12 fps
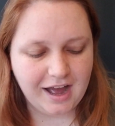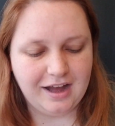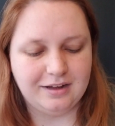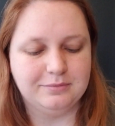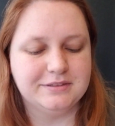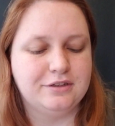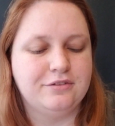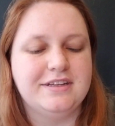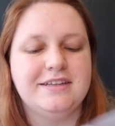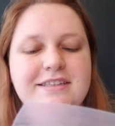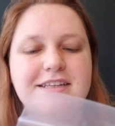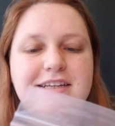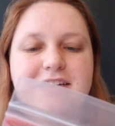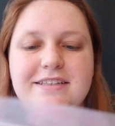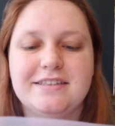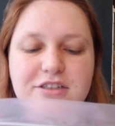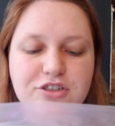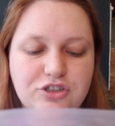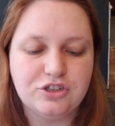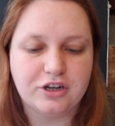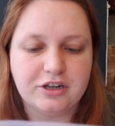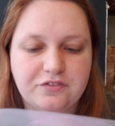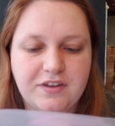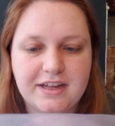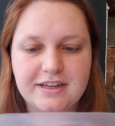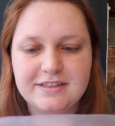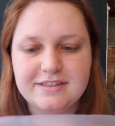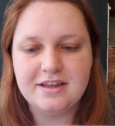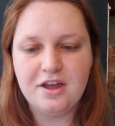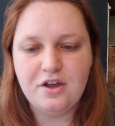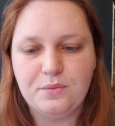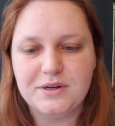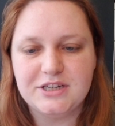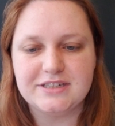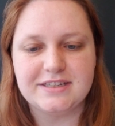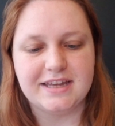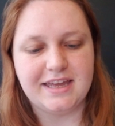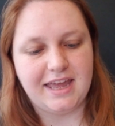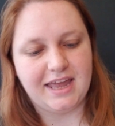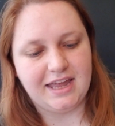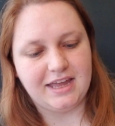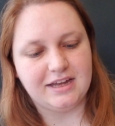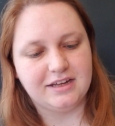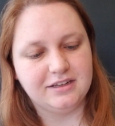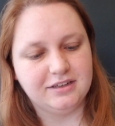Um, so this is Jerk Face, which is like a